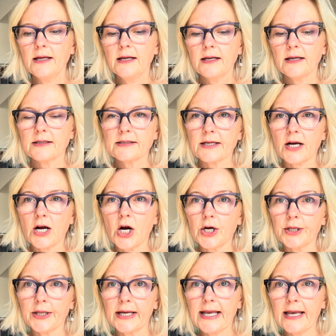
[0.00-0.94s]
is the
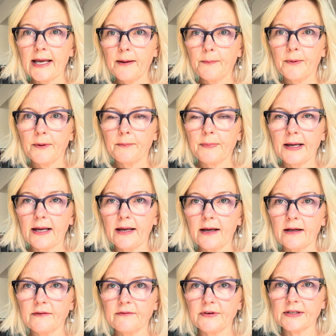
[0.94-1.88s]
Karla cape by
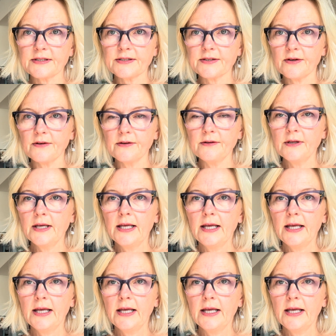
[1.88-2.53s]
Ventzel.